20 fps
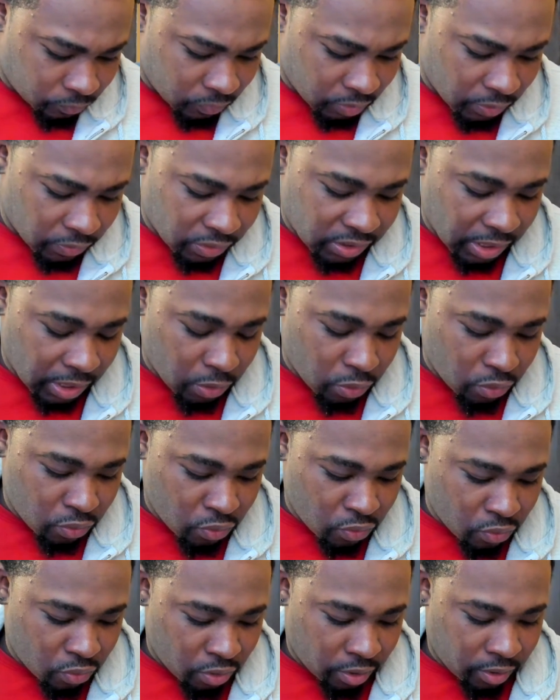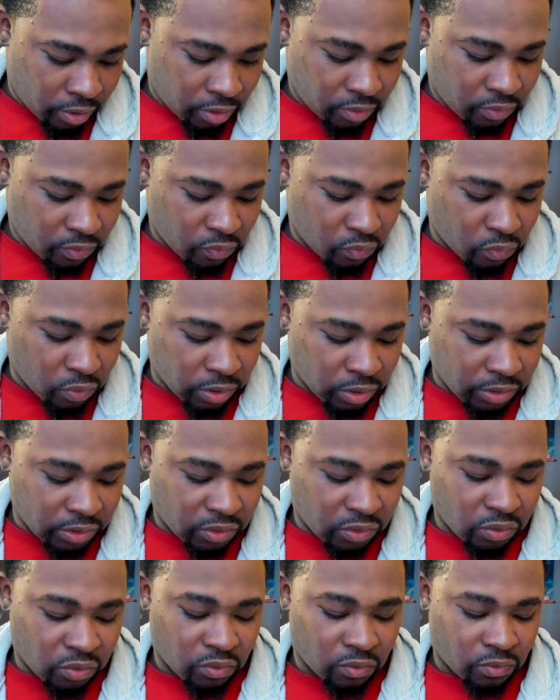single core
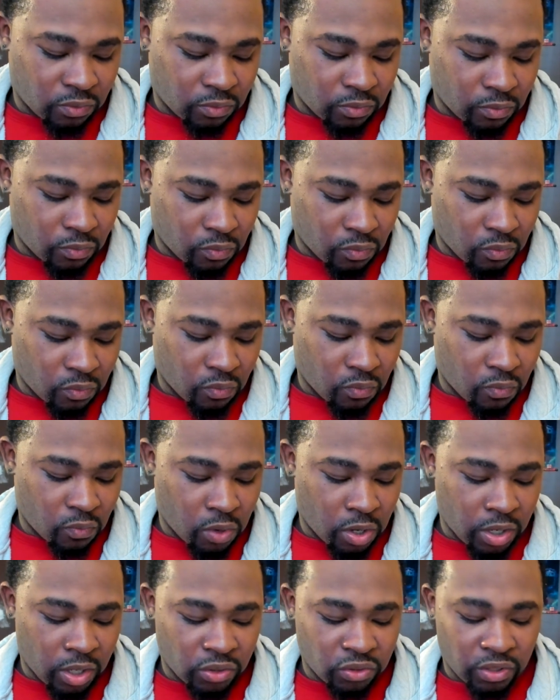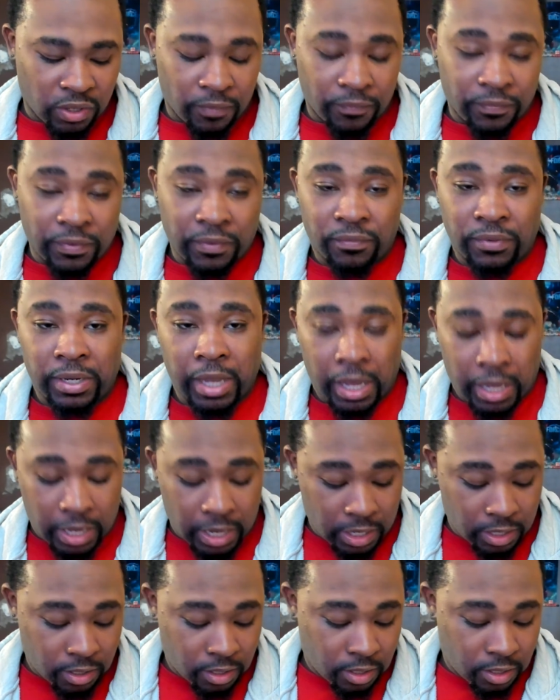was 158,
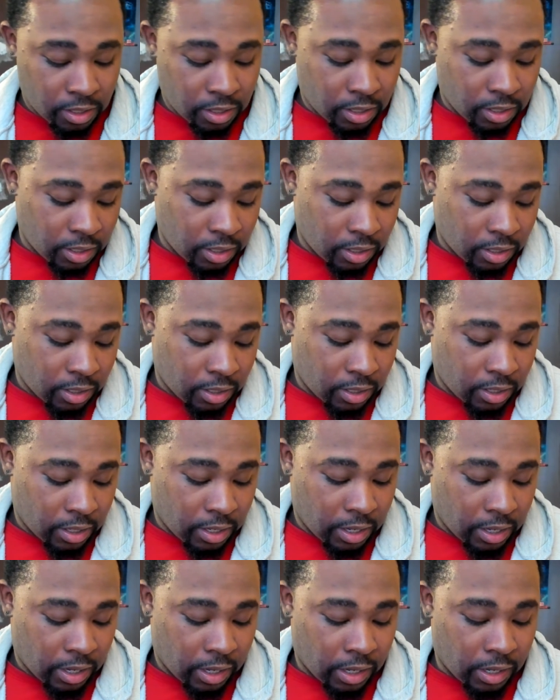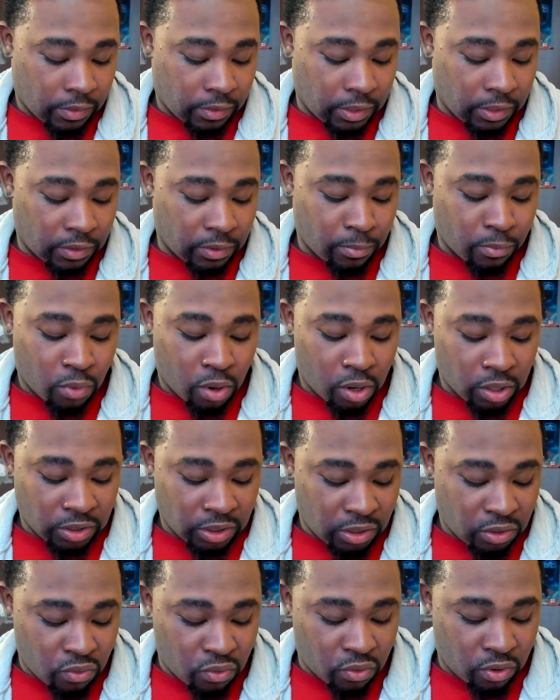and then the
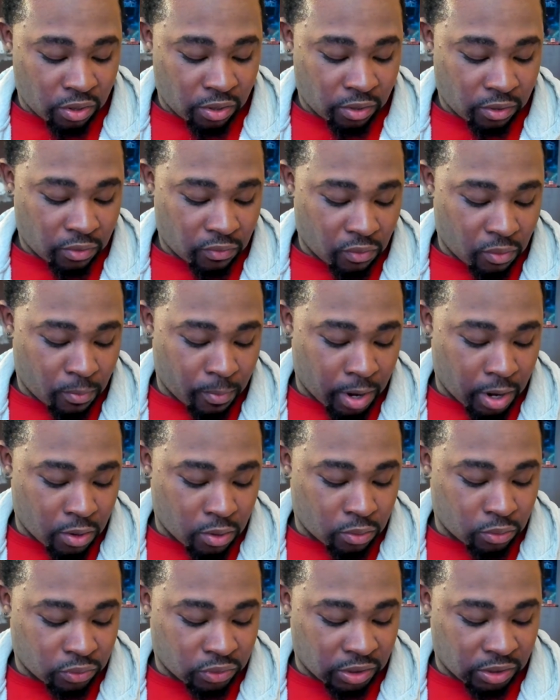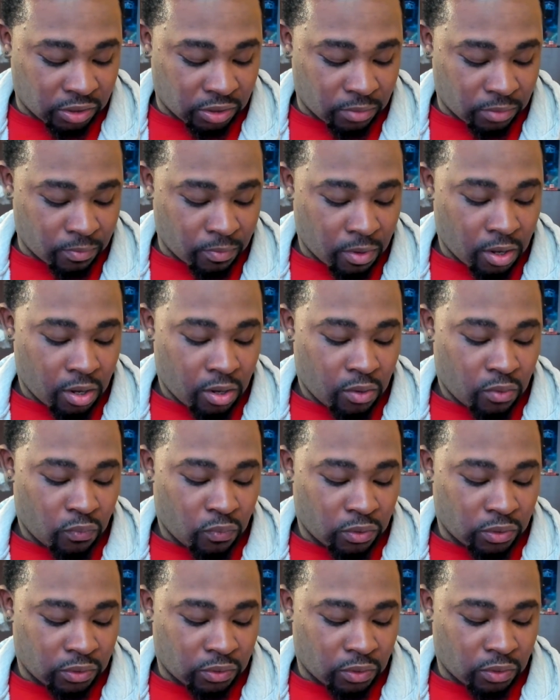multi-core on my old system
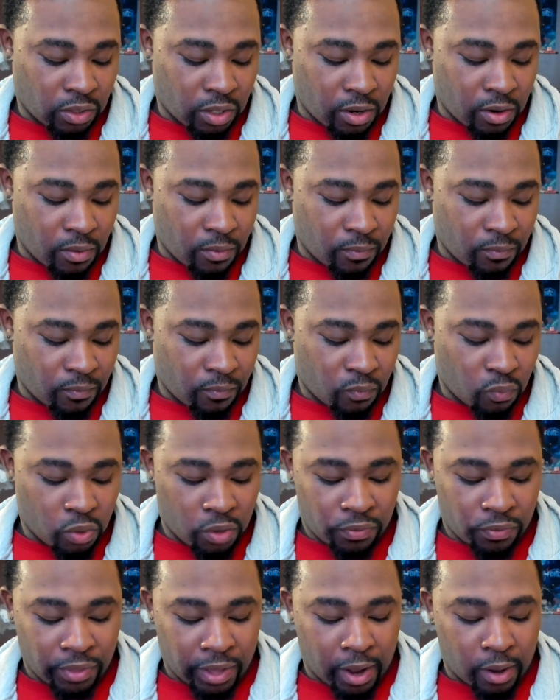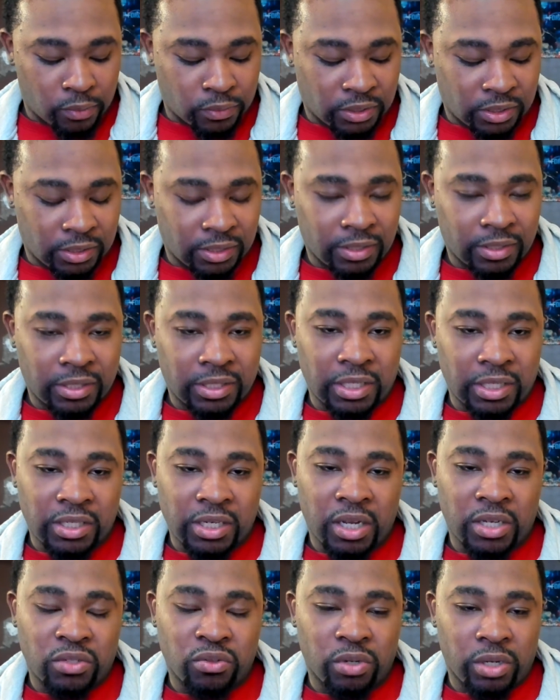was
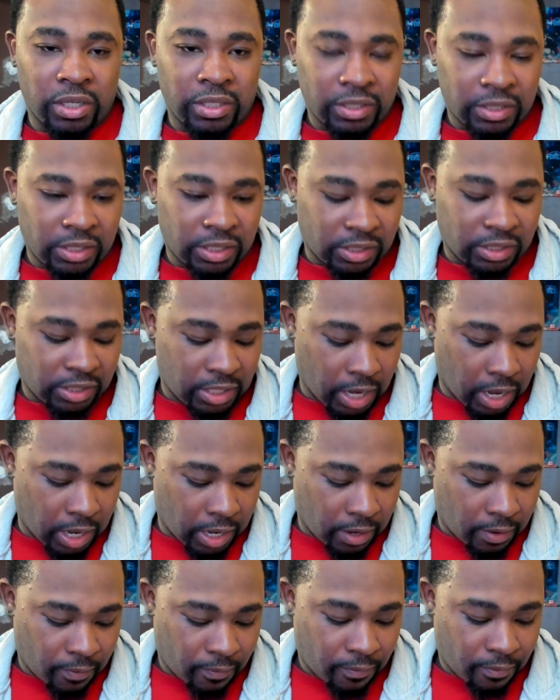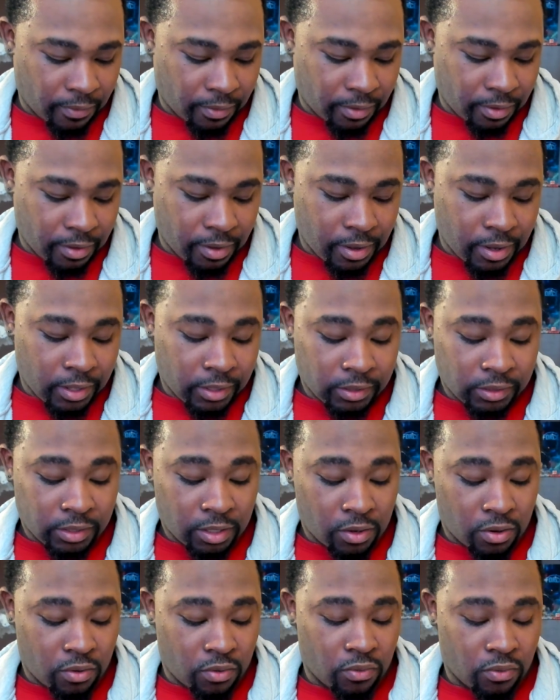1,668.
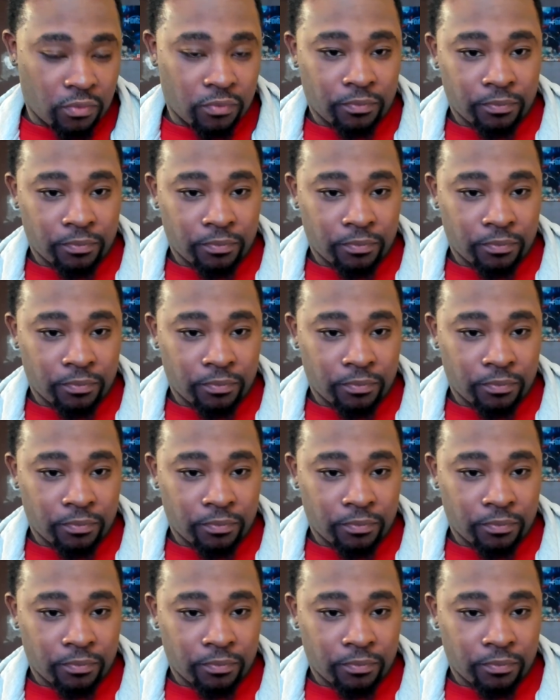So